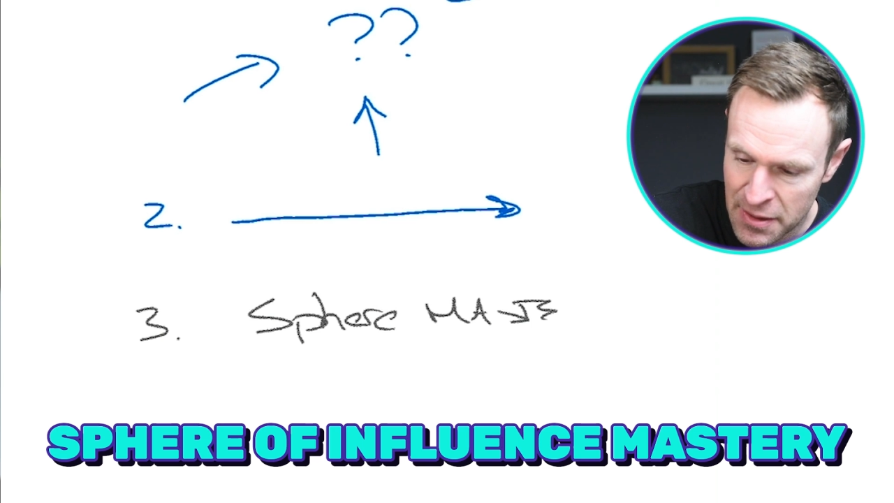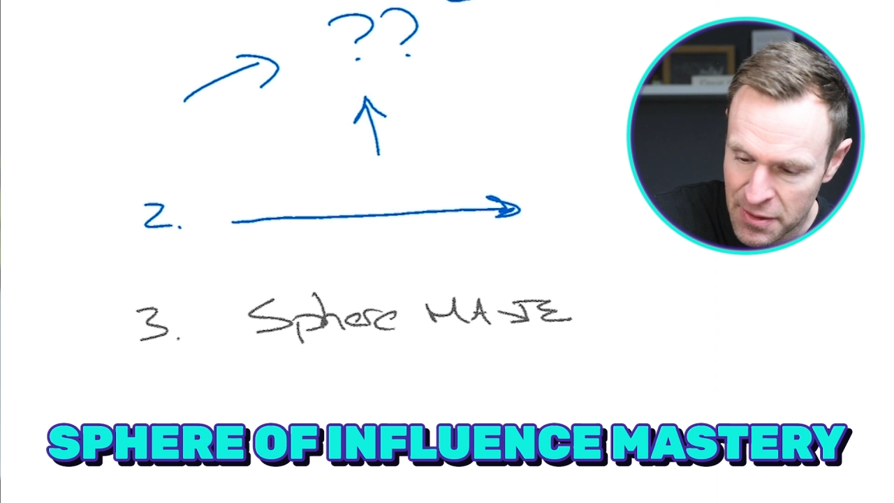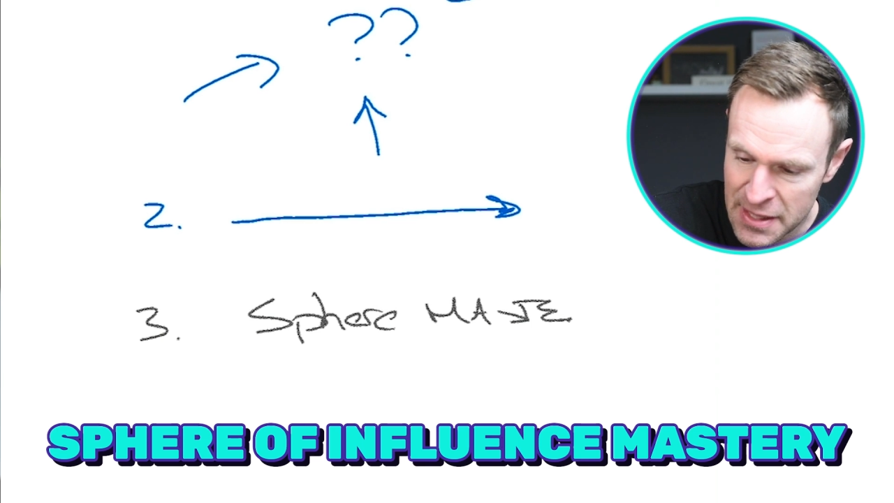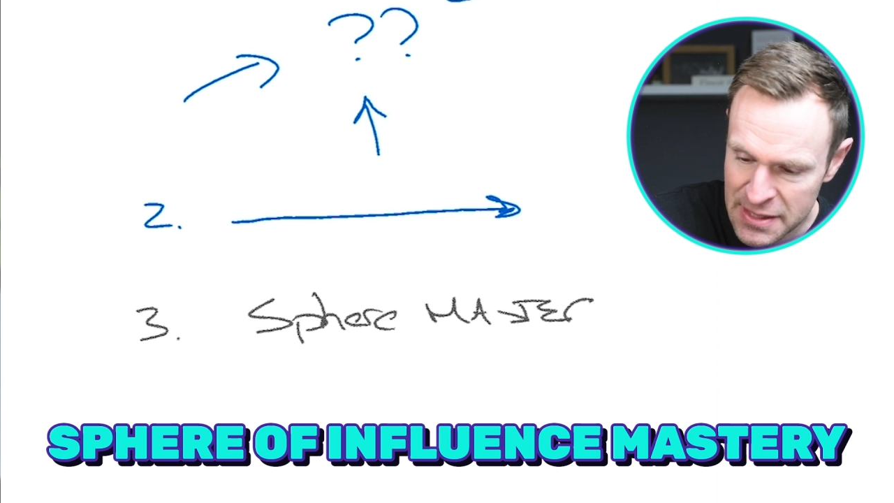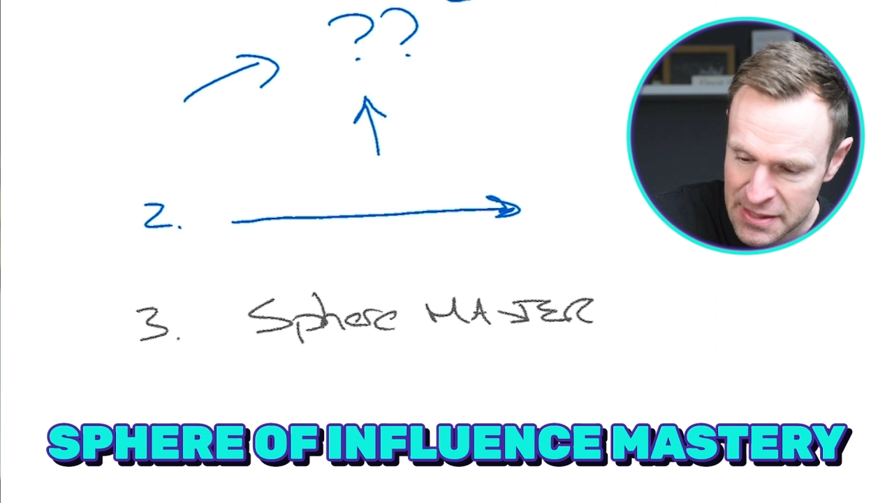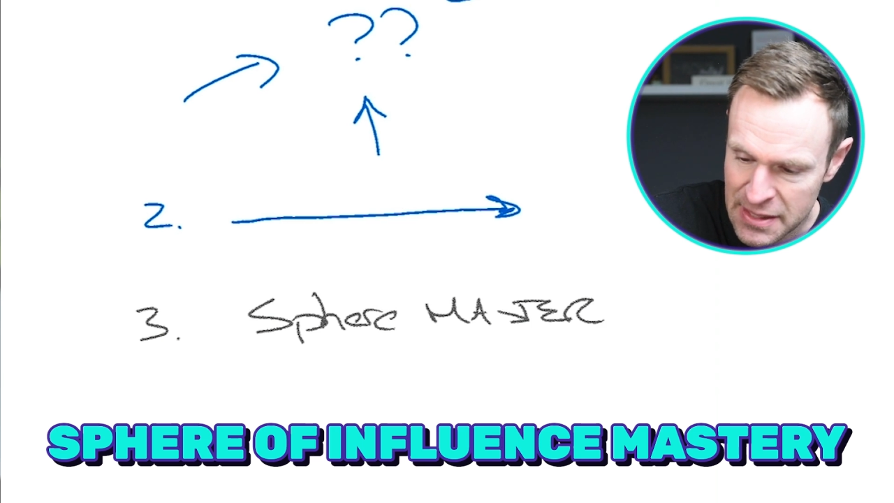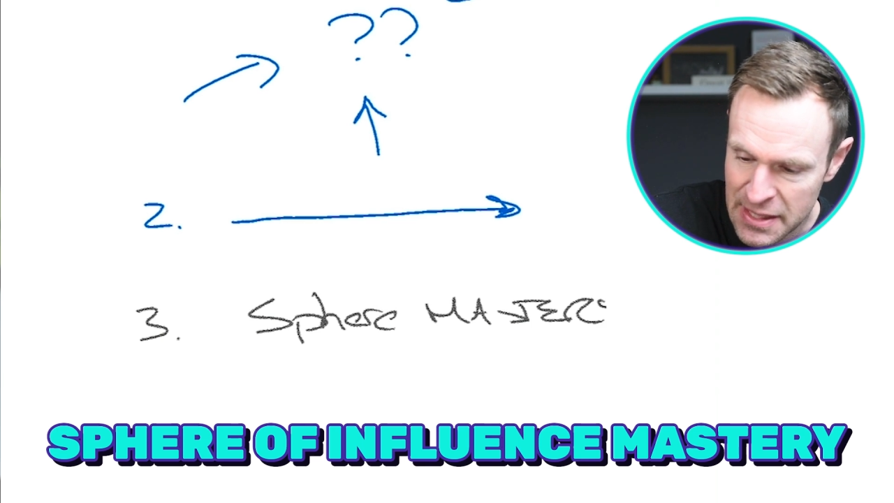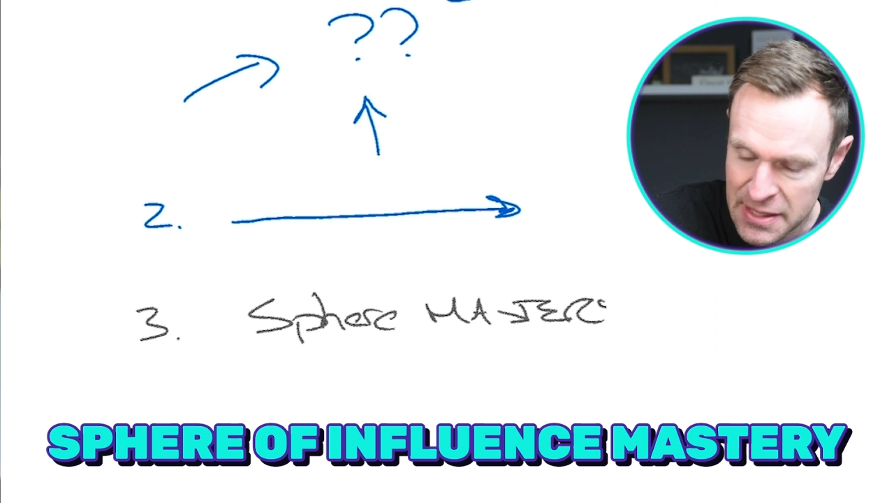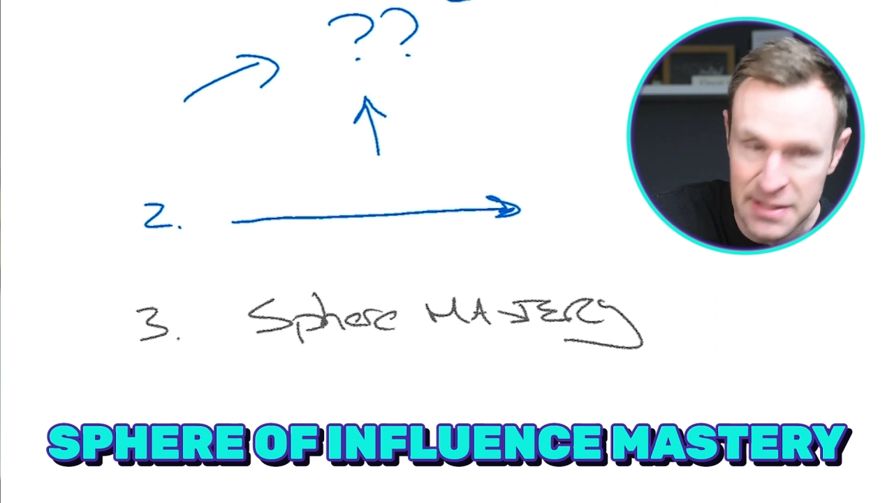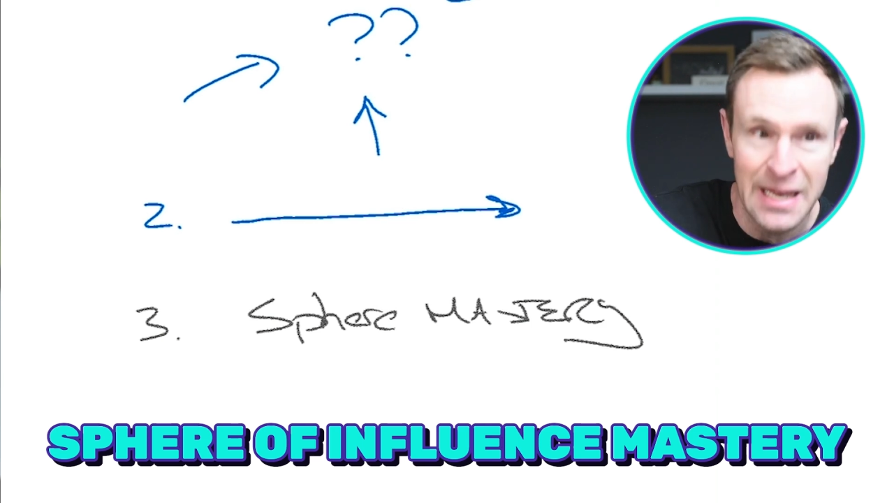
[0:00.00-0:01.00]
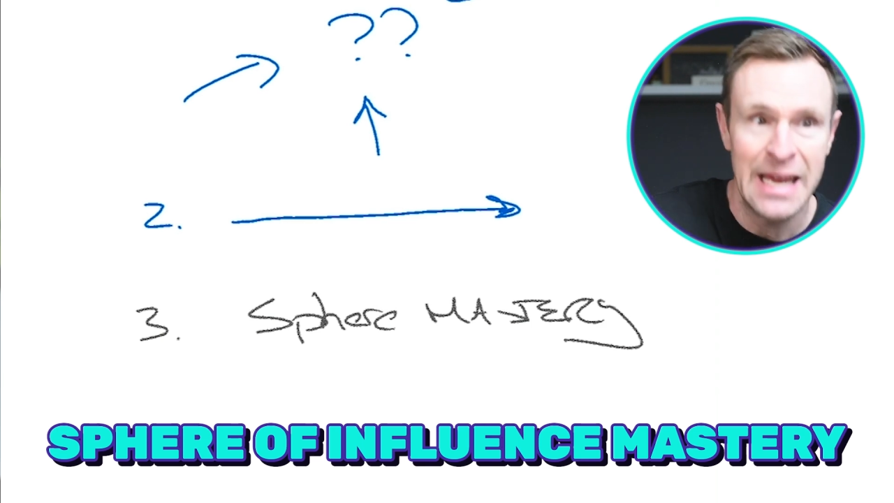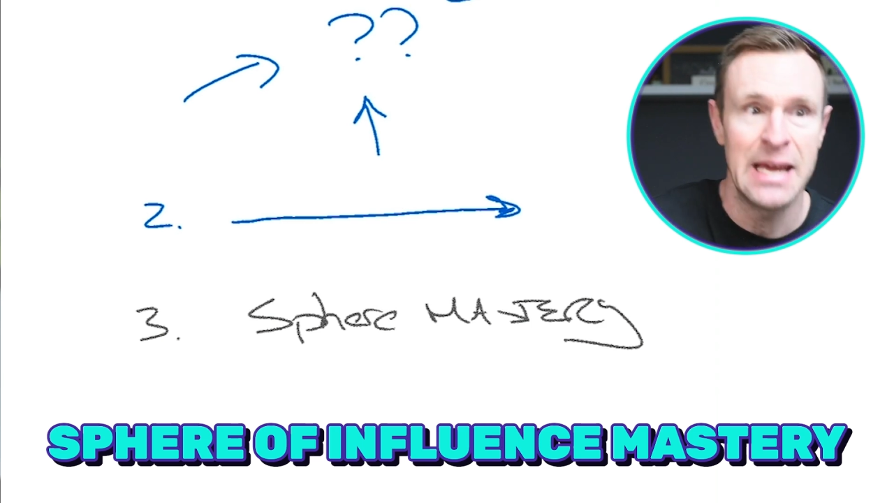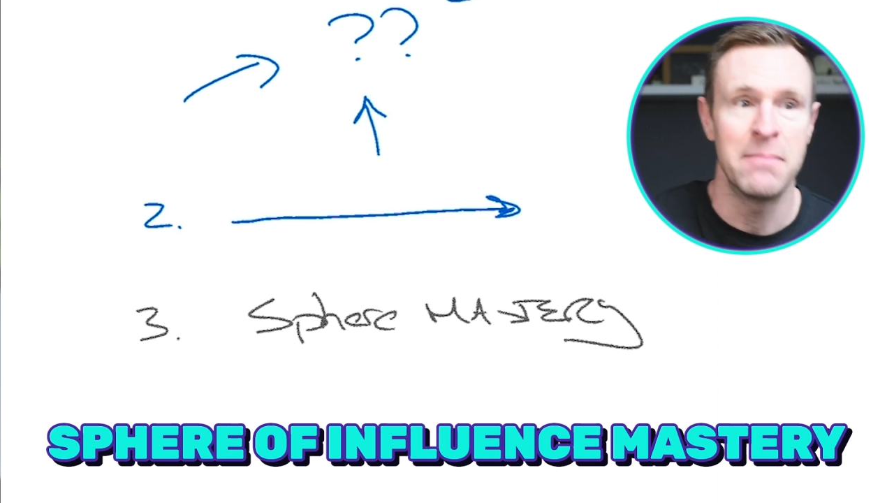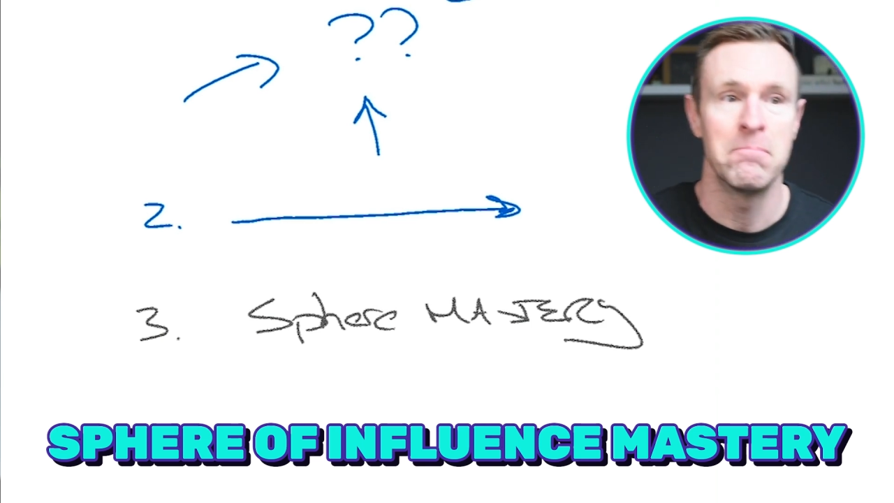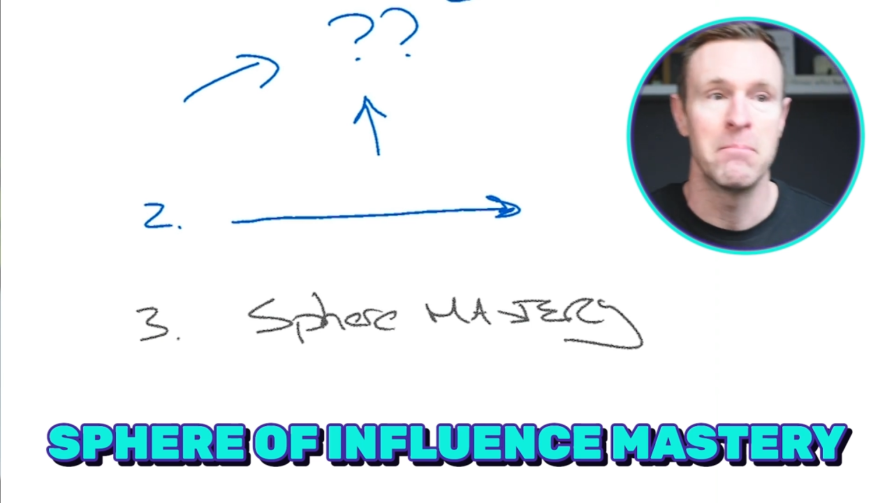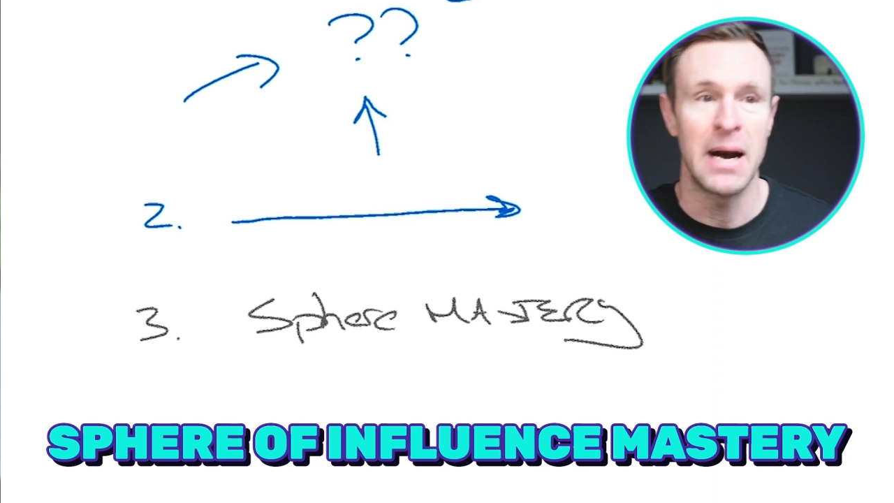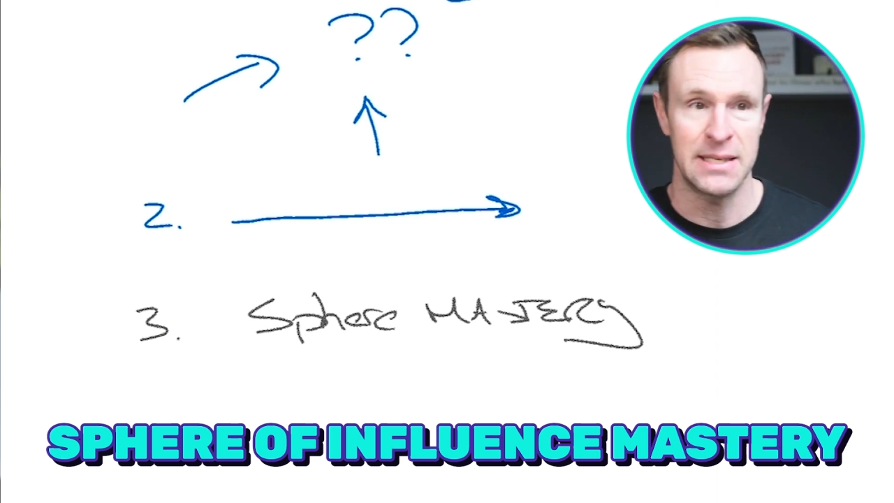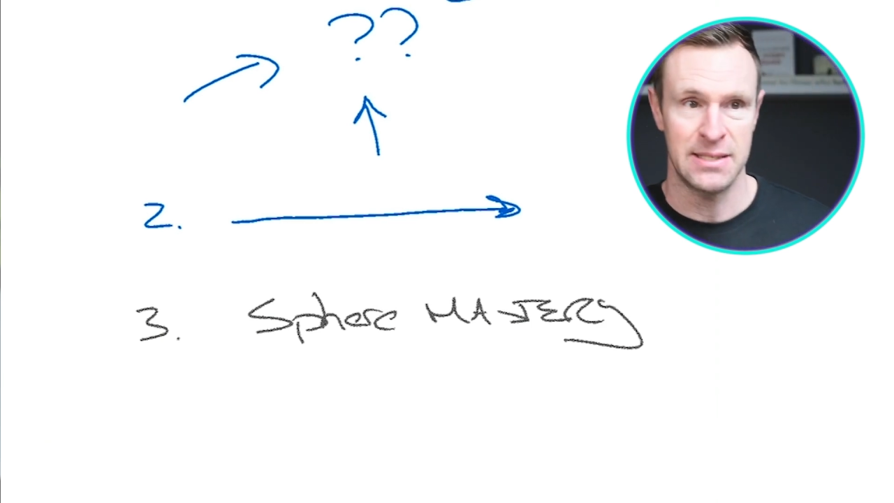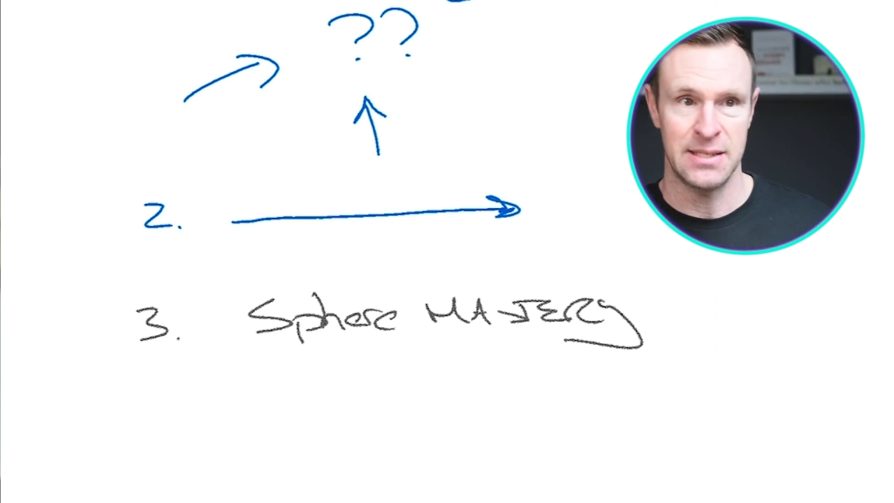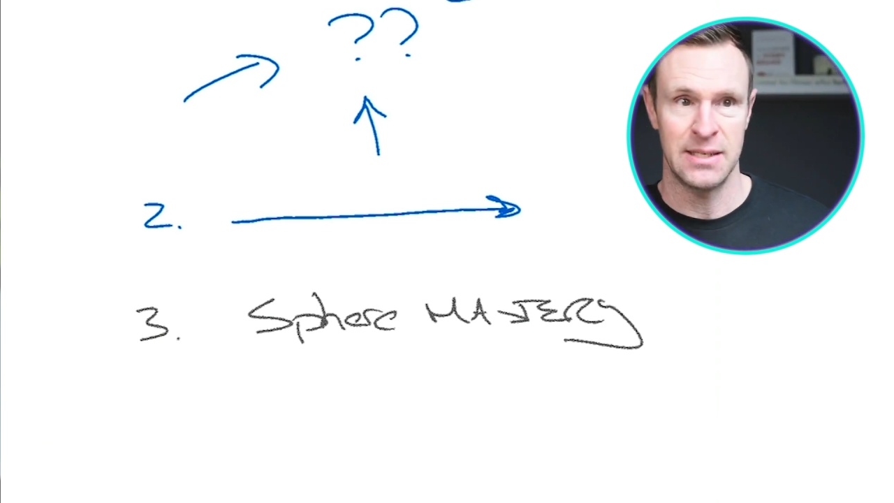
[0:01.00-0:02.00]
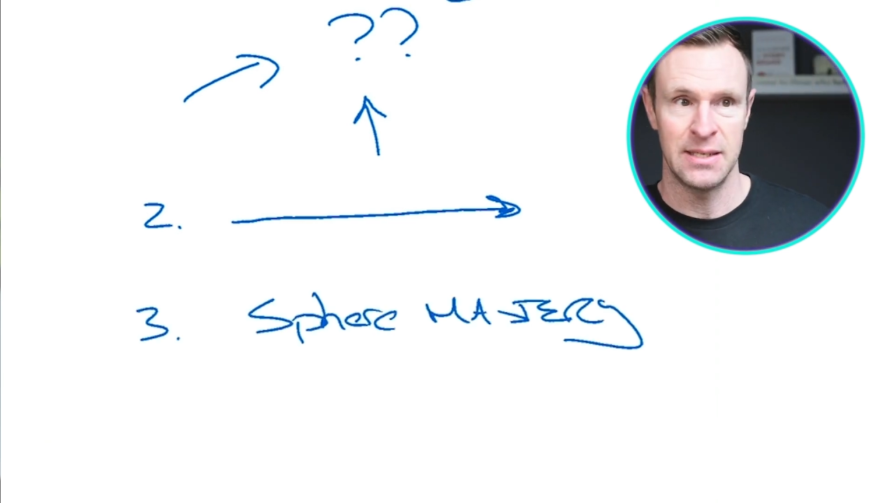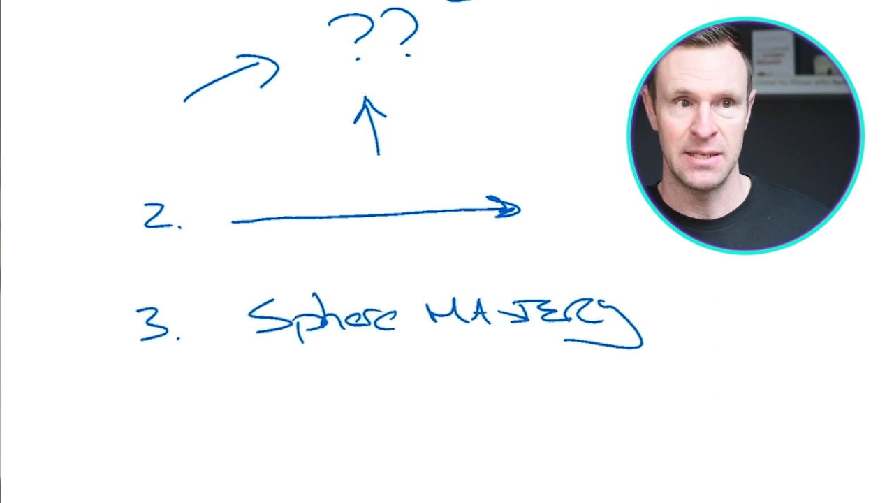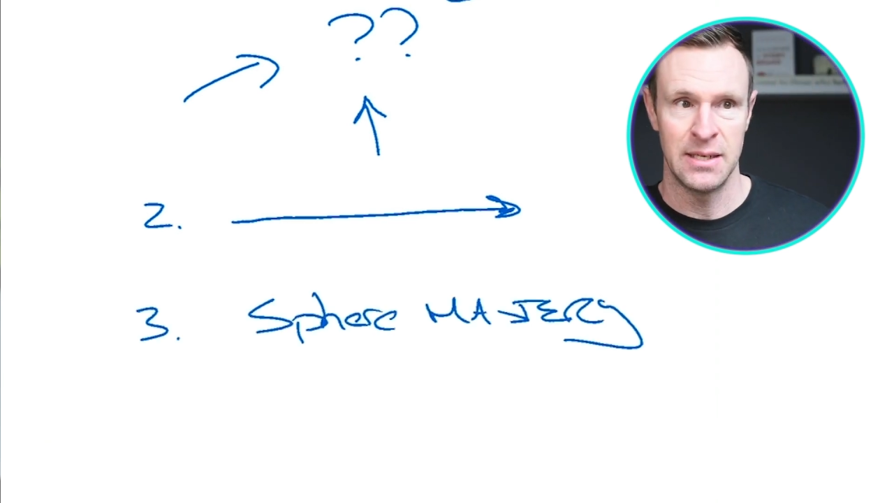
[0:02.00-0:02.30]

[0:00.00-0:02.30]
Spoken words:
This is a must.